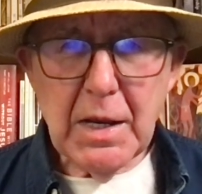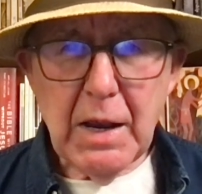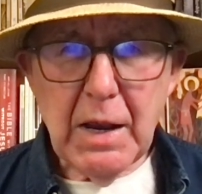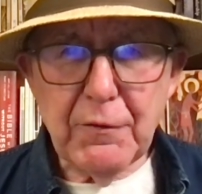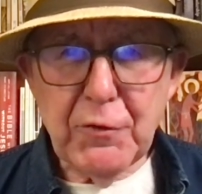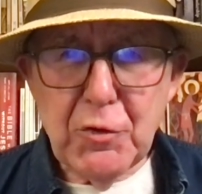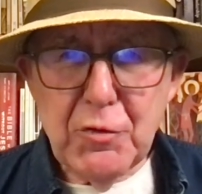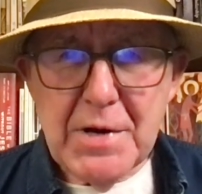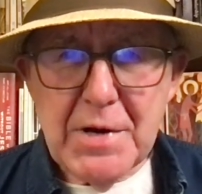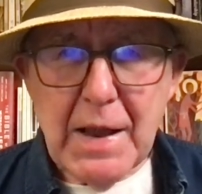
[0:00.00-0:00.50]

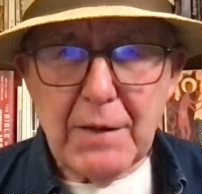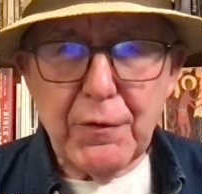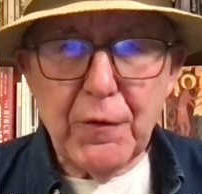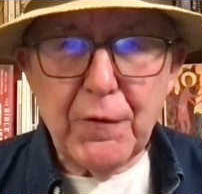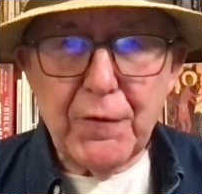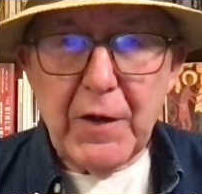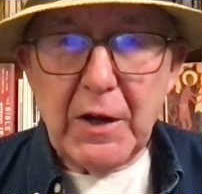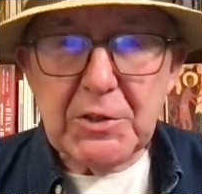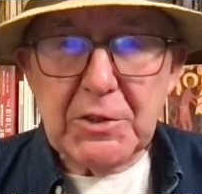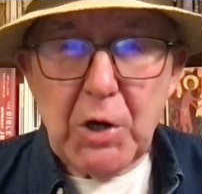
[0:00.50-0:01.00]
Have you never
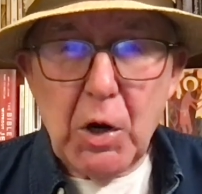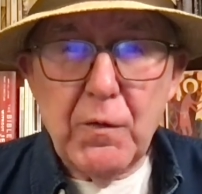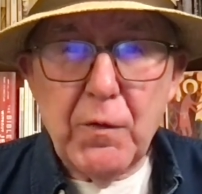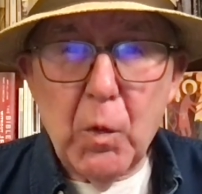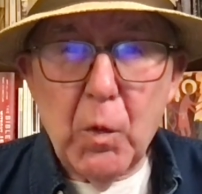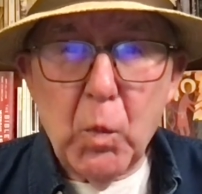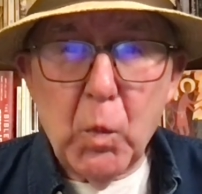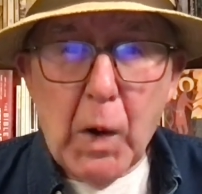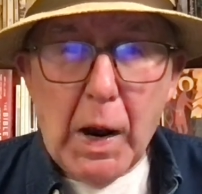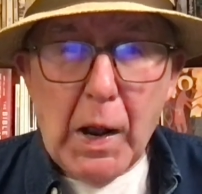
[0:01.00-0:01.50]
felt
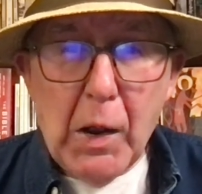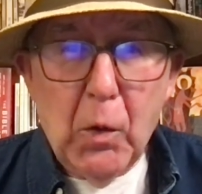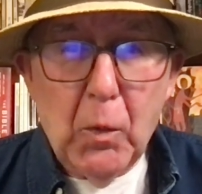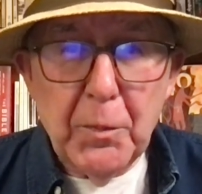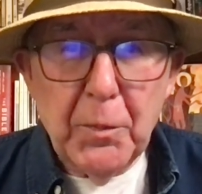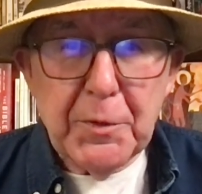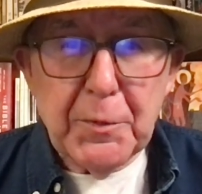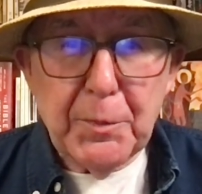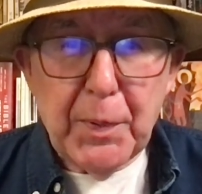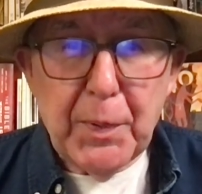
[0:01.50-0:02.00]

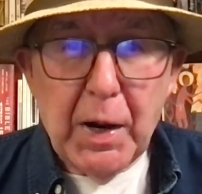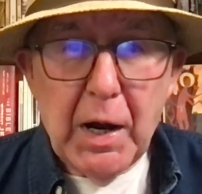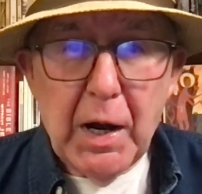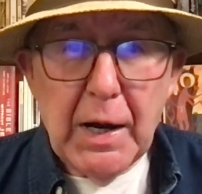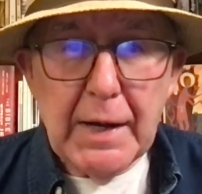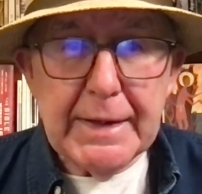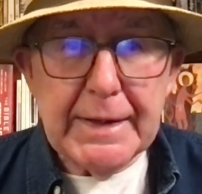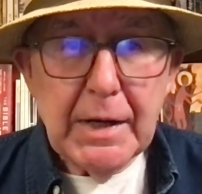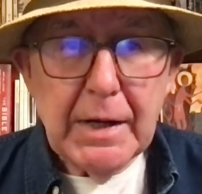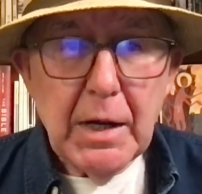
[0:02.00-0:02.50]
overwhelmed
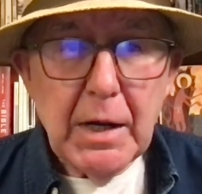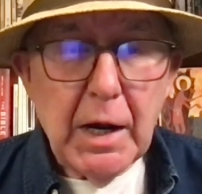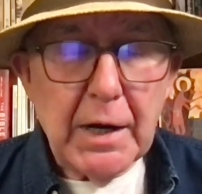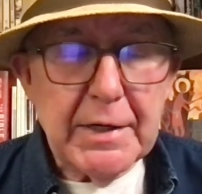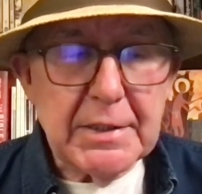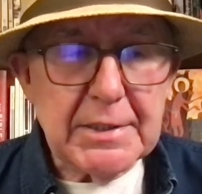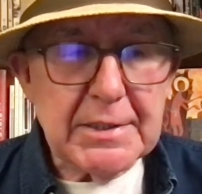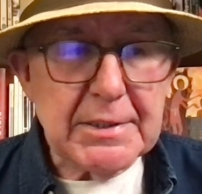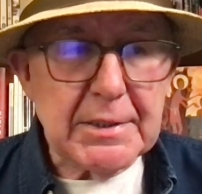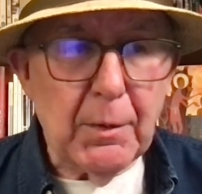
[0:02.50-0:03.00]
by and
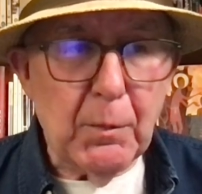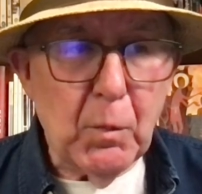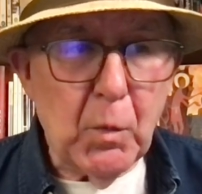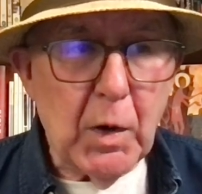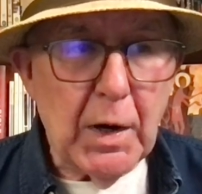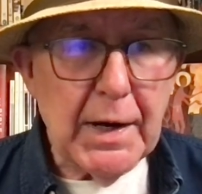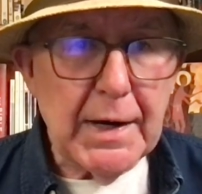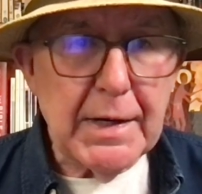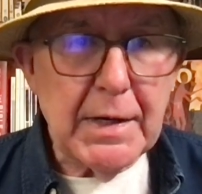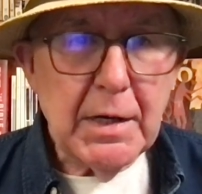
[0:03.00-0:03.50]
in some
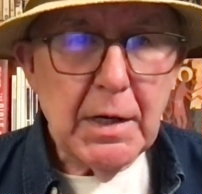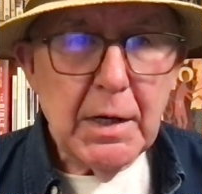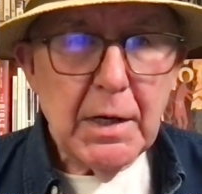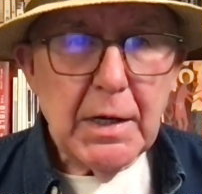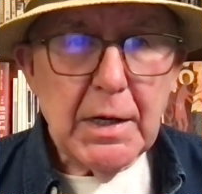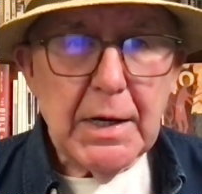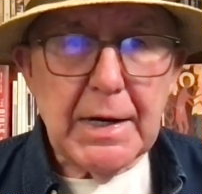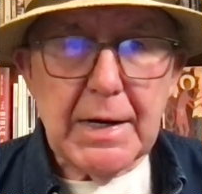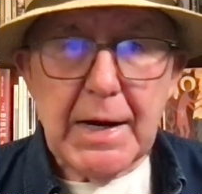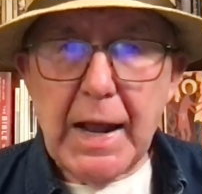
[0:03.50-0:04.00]
way
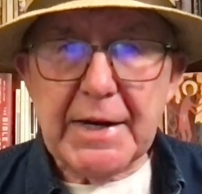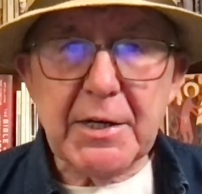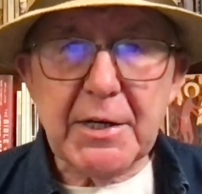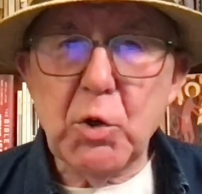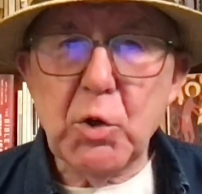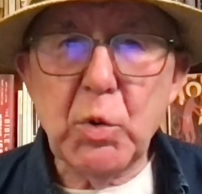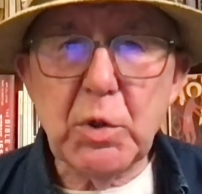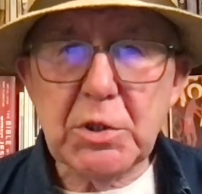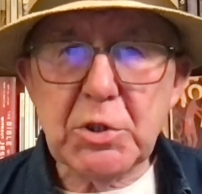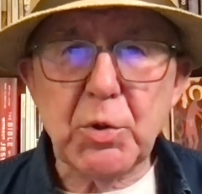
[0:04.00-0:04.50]

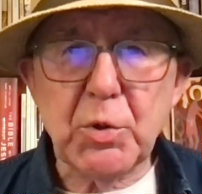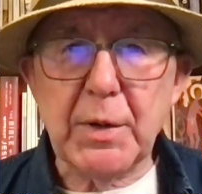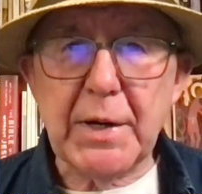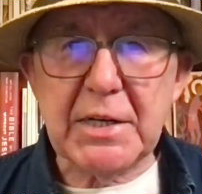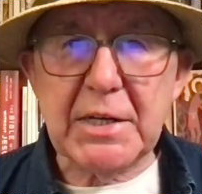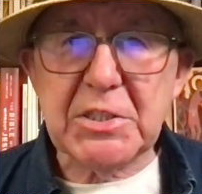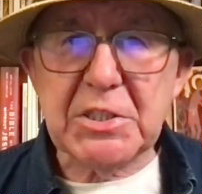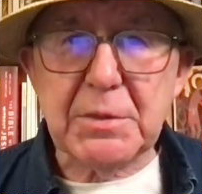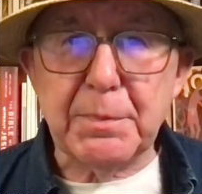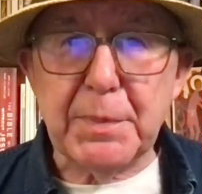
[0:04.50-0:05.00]
inadequate to an
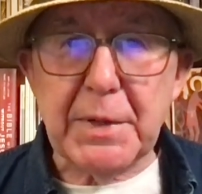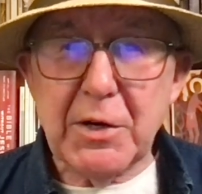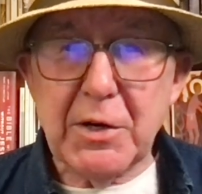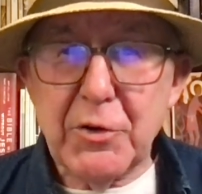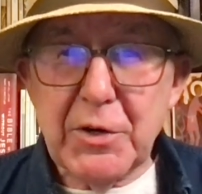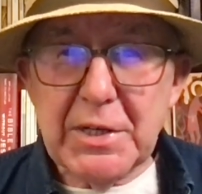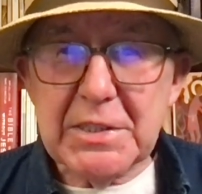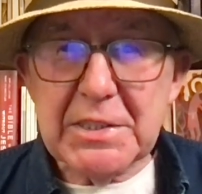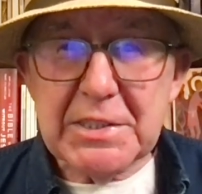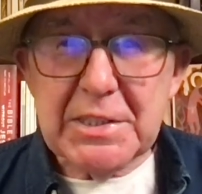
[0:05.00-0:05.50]

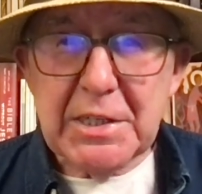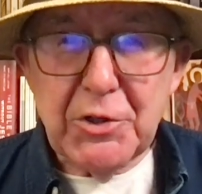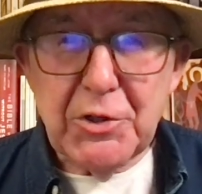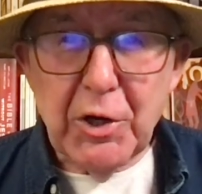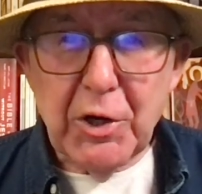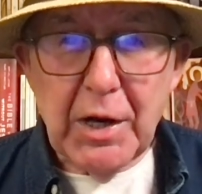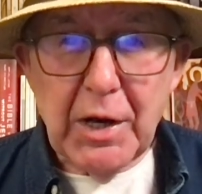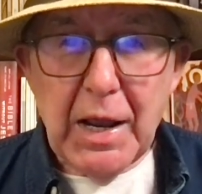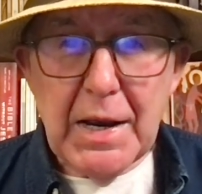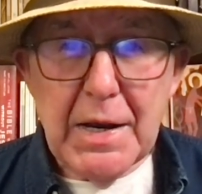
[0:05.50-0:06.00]
experience in
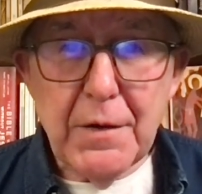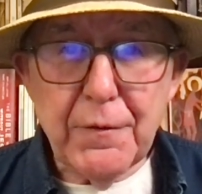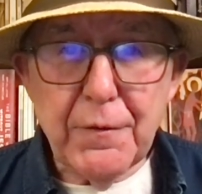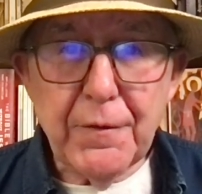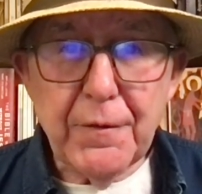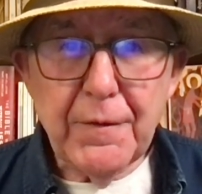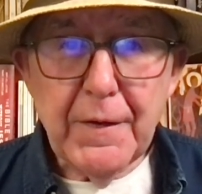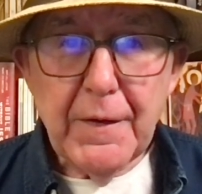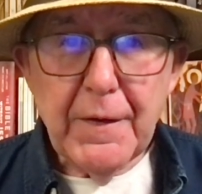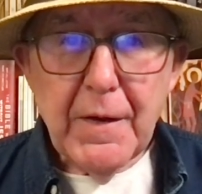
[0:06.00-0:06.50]
your
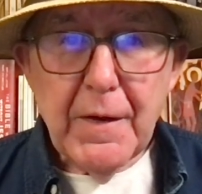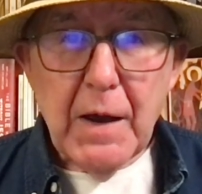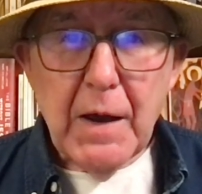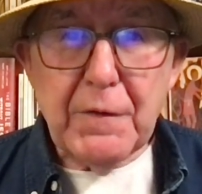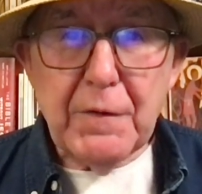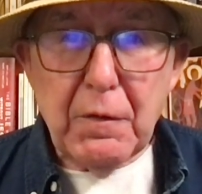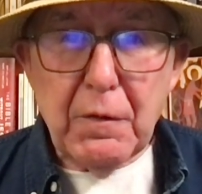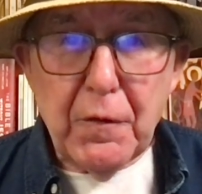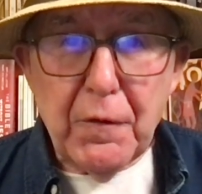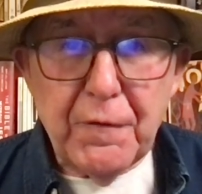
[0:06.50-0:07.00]
life?
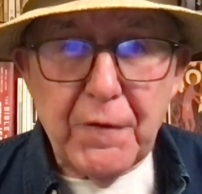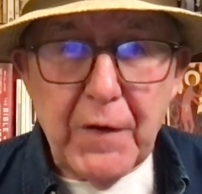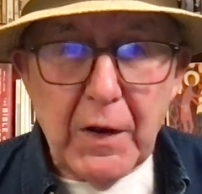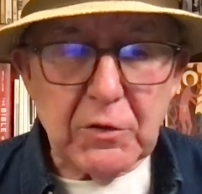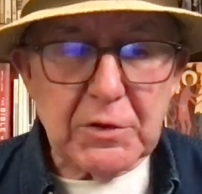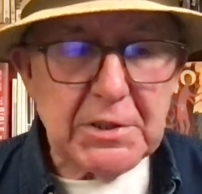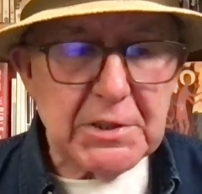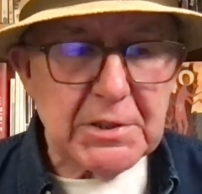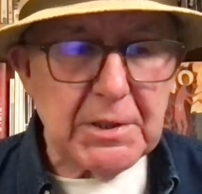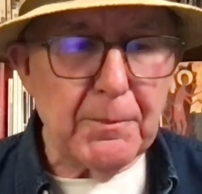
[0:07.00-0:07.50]
Have never
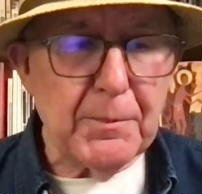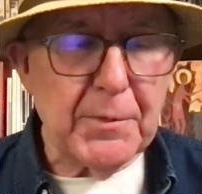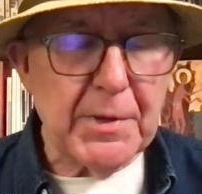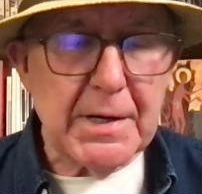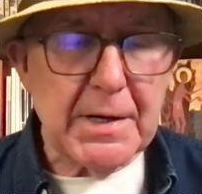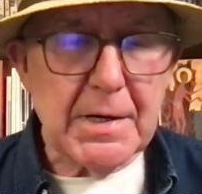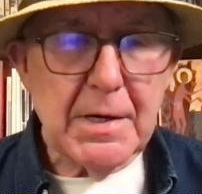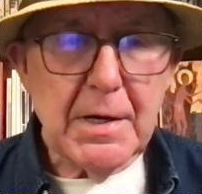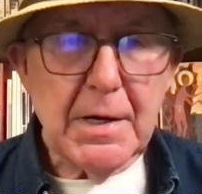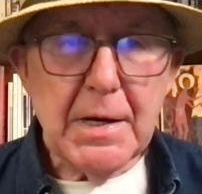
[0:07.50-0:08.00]
felt
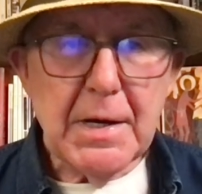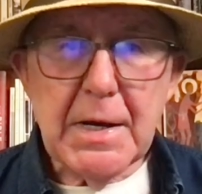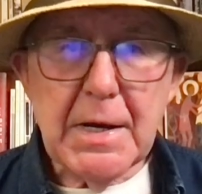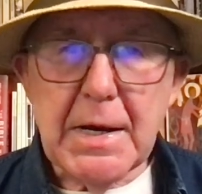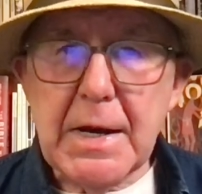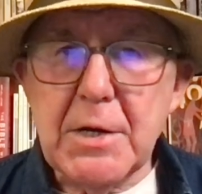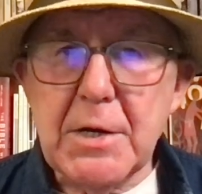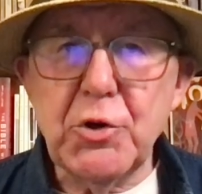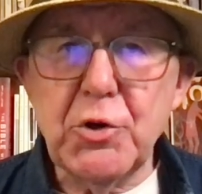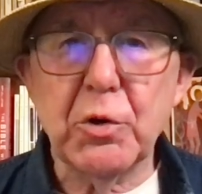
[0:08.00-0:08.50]
something
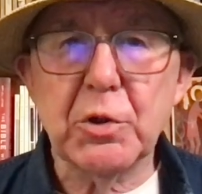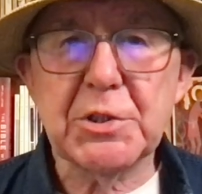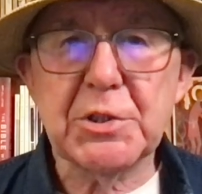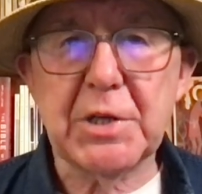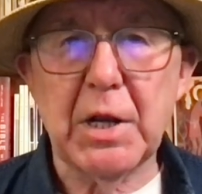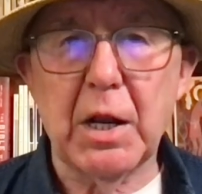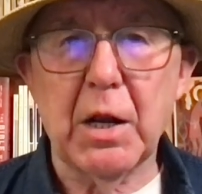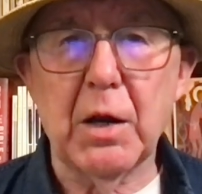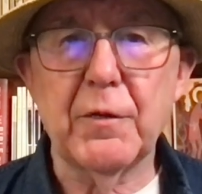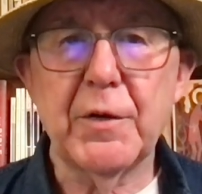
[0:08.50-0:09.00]
in
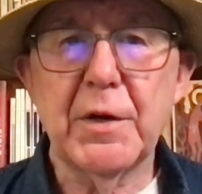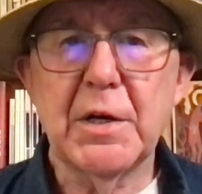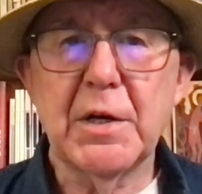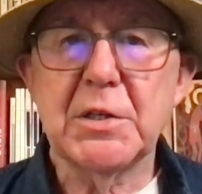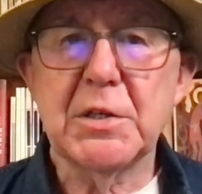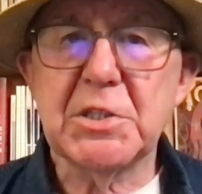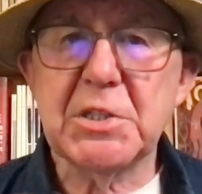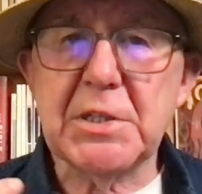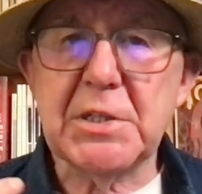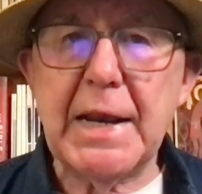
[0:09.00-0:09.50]
yourself
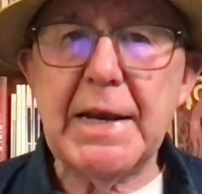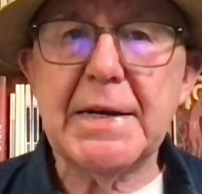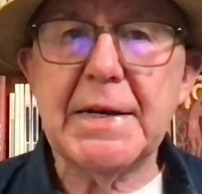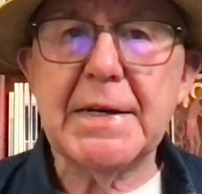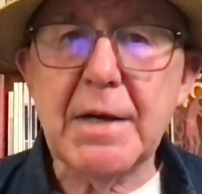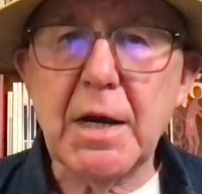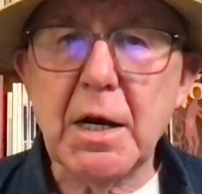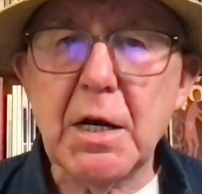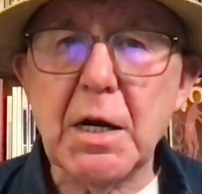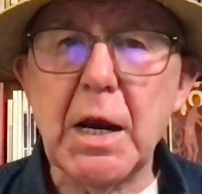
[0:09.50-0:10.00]

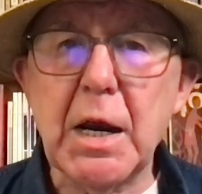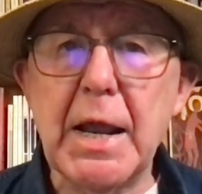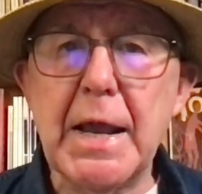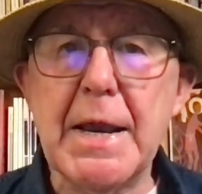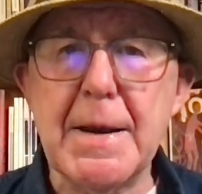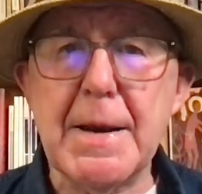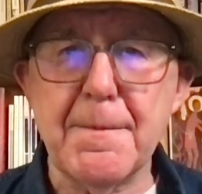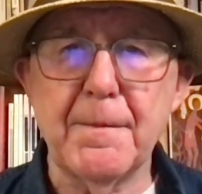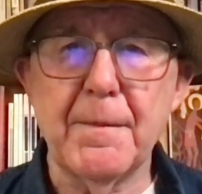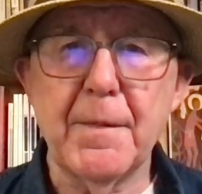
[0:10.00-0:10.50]
staking a
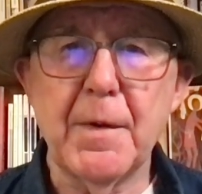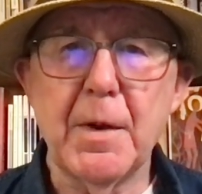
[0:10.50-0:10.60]
claim